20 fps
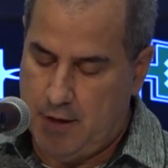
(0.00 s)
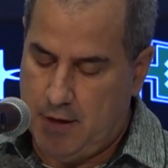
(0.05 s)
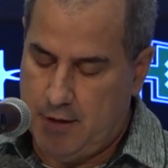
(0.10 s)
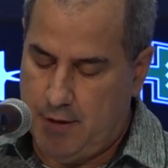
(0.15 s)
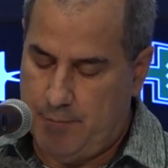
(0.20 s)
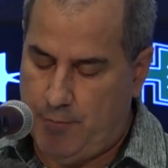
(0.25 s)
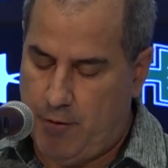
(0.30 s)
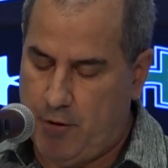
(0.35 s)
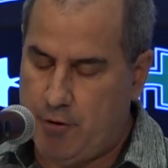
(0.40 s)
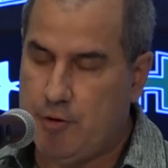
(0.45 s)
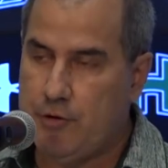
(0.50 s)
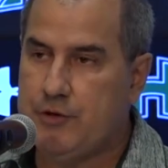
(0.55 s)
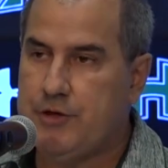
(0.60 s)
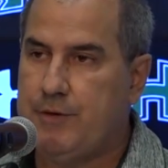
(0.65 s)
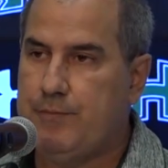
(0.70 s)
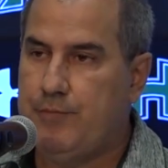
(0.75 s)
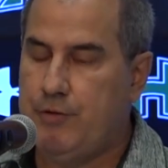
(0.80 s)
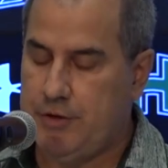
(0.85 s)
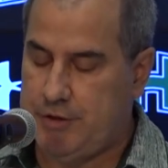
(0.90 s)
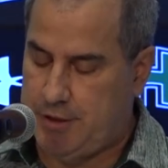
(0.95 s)
The
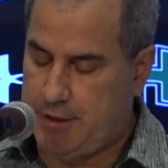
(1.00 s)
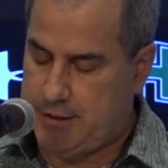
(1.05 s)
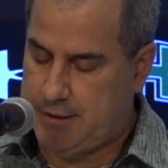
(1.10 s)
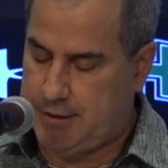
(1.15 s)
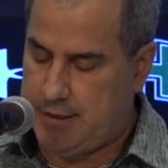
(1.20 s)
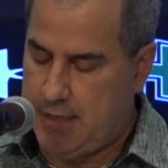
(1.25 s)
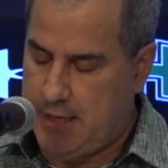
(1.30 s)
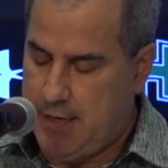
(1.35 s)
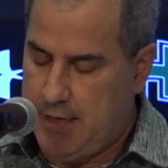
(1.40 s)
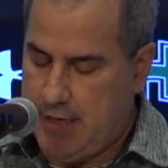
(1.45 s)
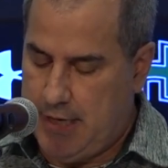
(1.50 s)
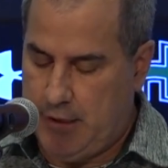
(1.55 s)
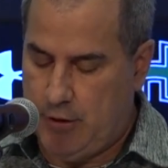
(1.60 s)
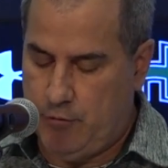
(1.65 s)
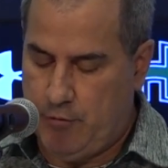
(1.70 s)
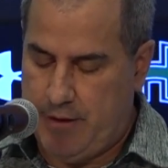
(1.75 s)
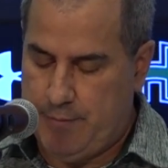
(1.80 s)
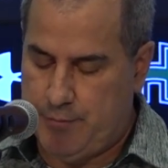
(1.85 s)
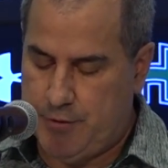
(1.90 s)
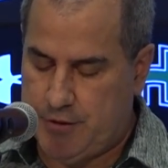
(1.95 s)
partnership puts us in
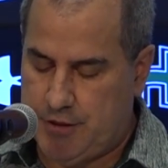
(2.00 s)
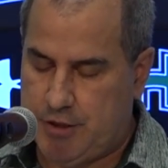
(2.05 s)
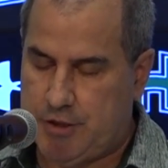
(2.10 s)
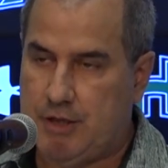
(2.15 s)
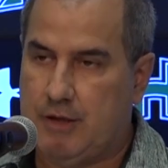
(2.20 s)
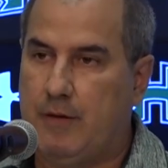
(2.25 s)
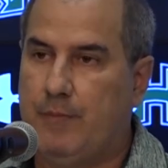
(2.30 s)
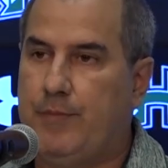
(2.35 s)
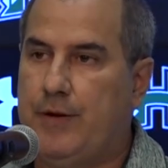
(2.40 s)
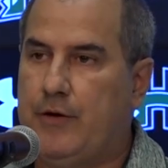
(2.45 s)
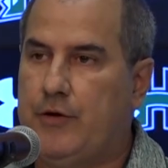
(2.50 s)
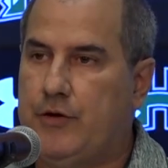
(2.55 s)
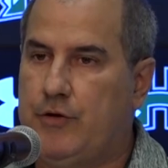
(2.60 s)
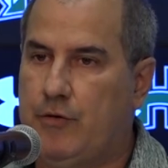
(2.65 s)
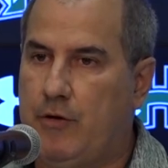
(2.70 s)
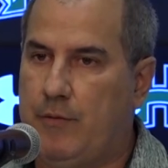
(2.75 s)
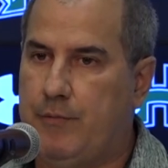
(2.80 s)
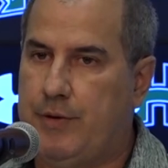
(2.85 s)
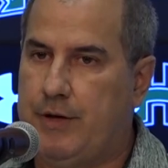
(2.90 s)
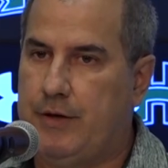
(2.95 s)
great position compared to
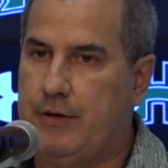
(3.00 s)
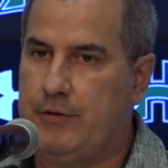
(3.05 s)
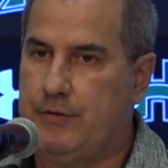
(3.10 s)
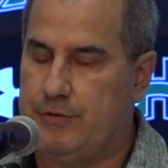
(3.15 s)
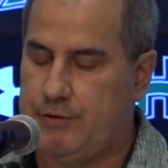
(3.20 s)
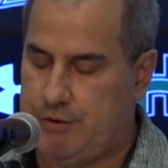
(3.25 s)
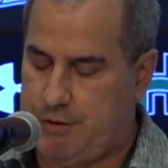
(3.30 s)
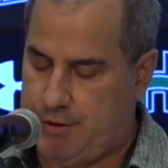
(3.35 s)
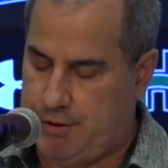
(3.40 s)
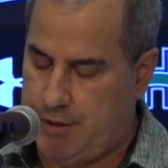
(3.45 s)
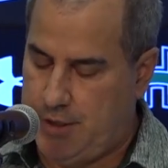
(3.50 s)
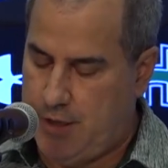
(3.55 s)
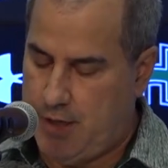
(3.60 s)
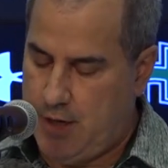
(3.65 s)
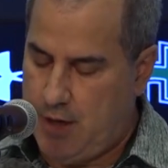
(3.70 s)
our peers.